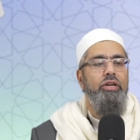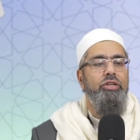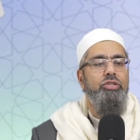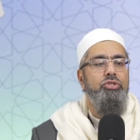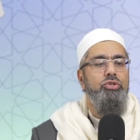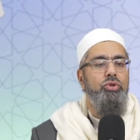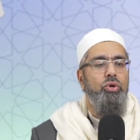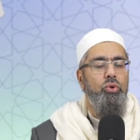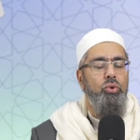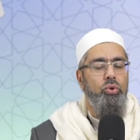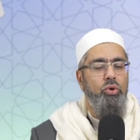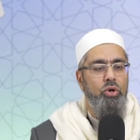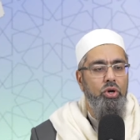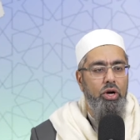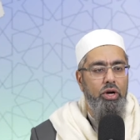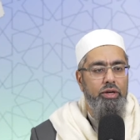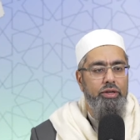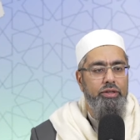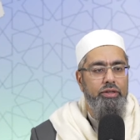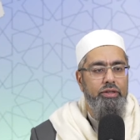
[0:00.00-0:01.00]
is no
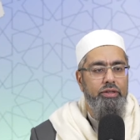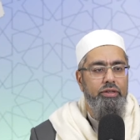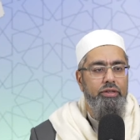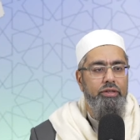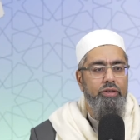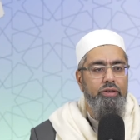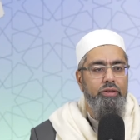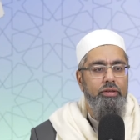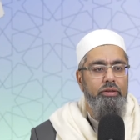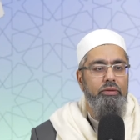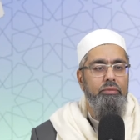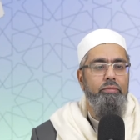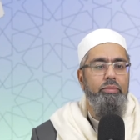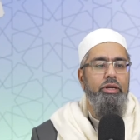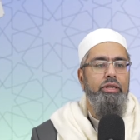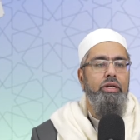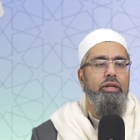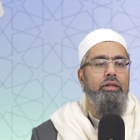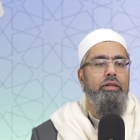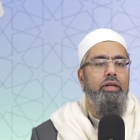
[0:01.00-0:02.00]
God but
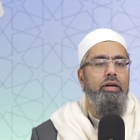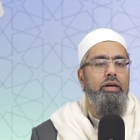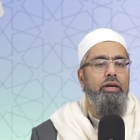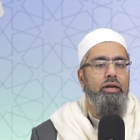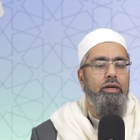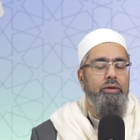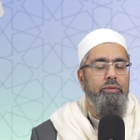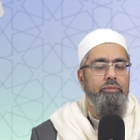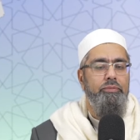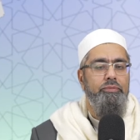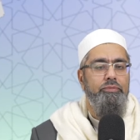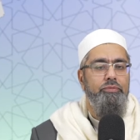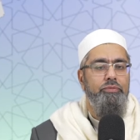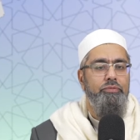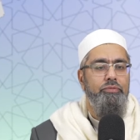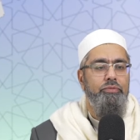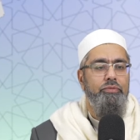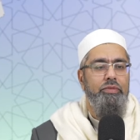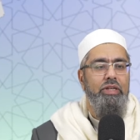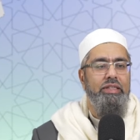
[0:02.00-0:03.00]
Allah.
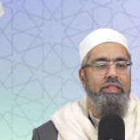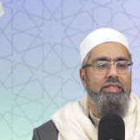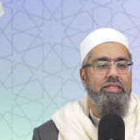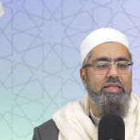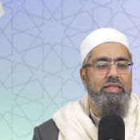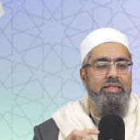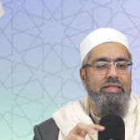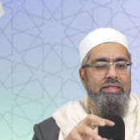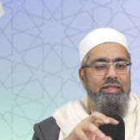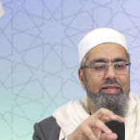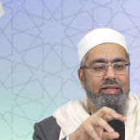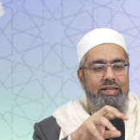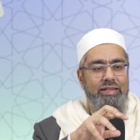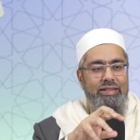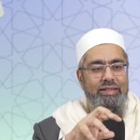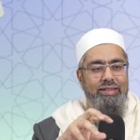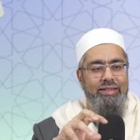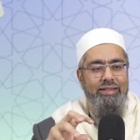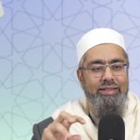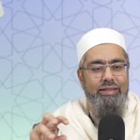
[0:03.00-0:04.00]
And this is
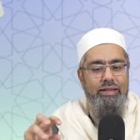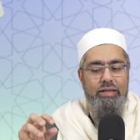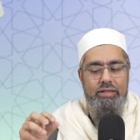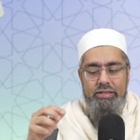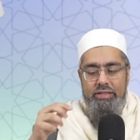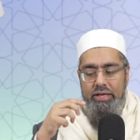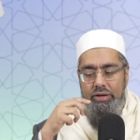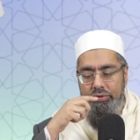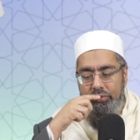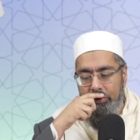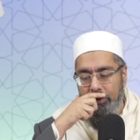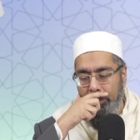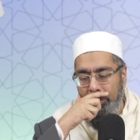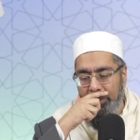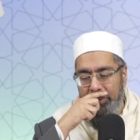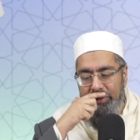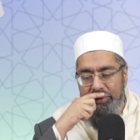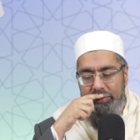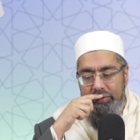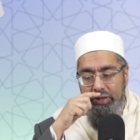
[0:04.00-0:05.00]
a
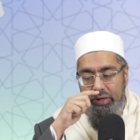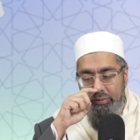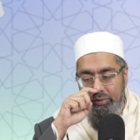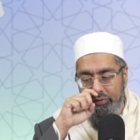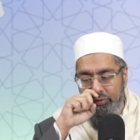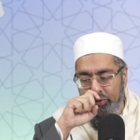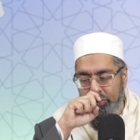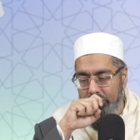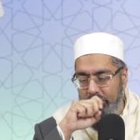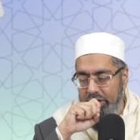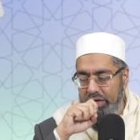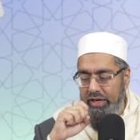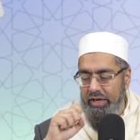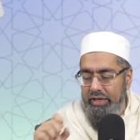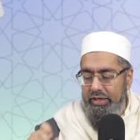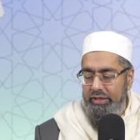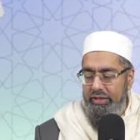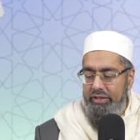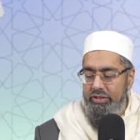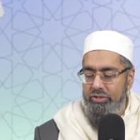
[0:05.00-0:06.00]
central theme of the
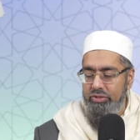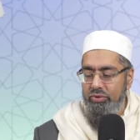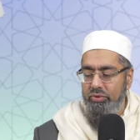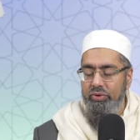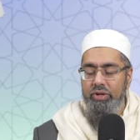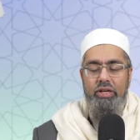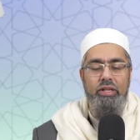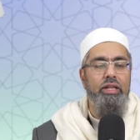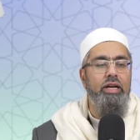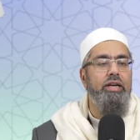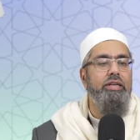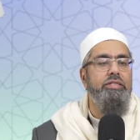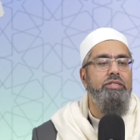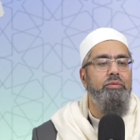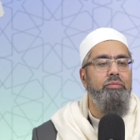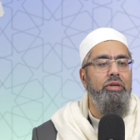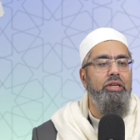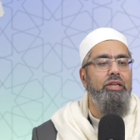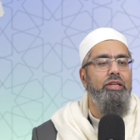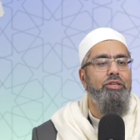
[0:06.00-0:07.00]
Quran is to realize the
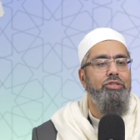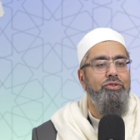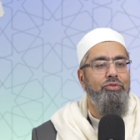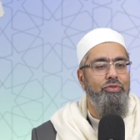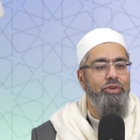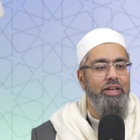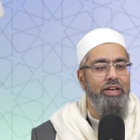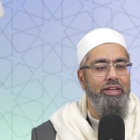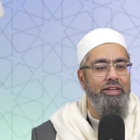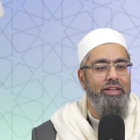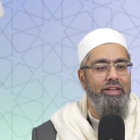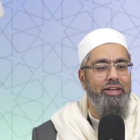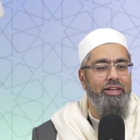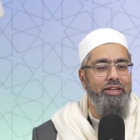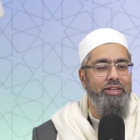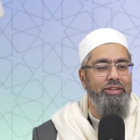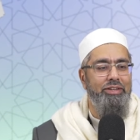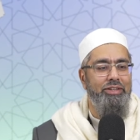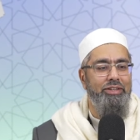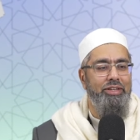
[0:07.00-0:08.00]
meanings of La
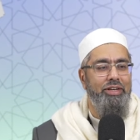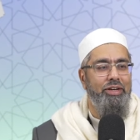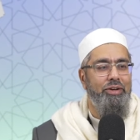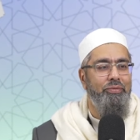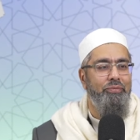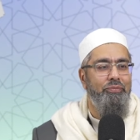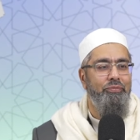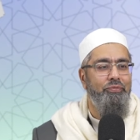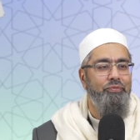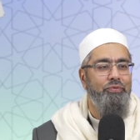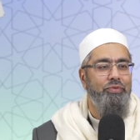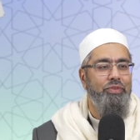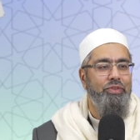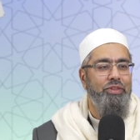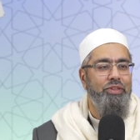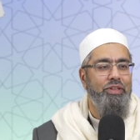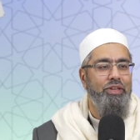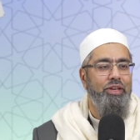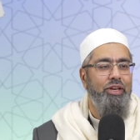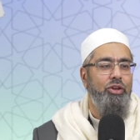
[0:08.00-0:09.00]
ilaha illallah
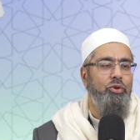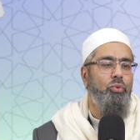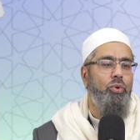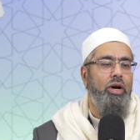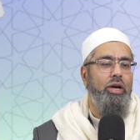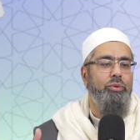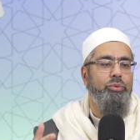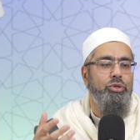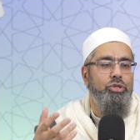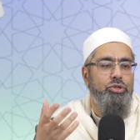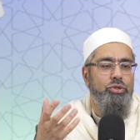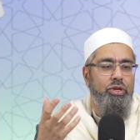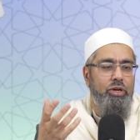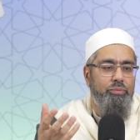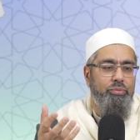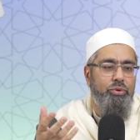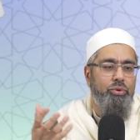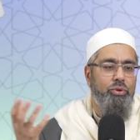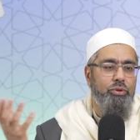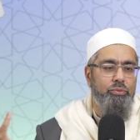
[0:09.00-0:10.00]
and why we should
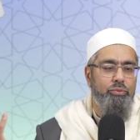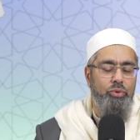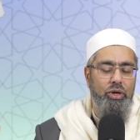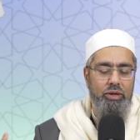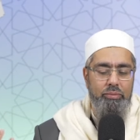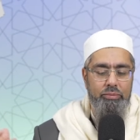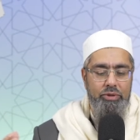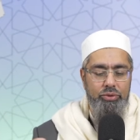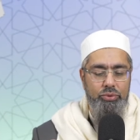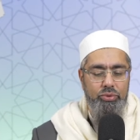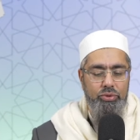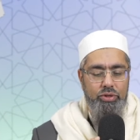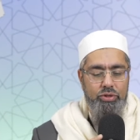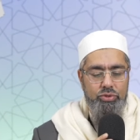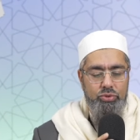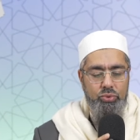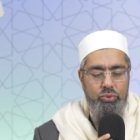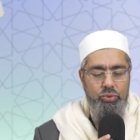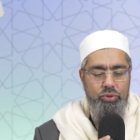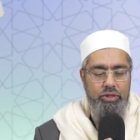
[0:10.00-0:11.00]
uphold Muhammadun
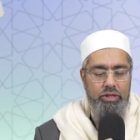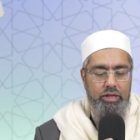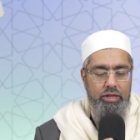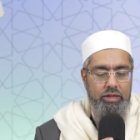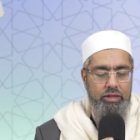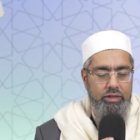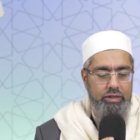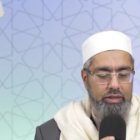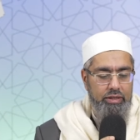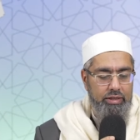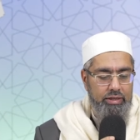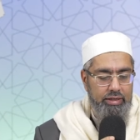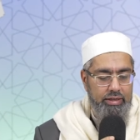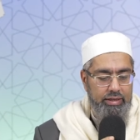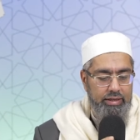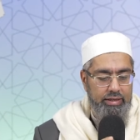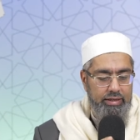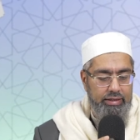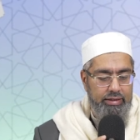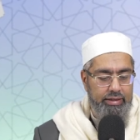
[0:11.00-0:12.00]
Rasulullah.
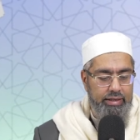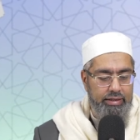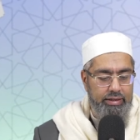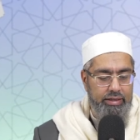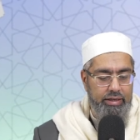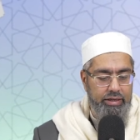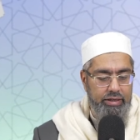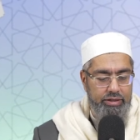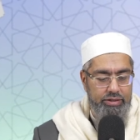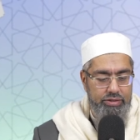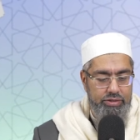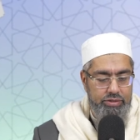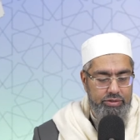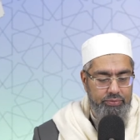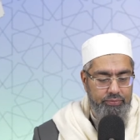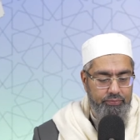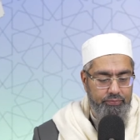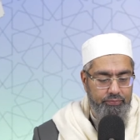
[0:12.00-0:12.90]
That there is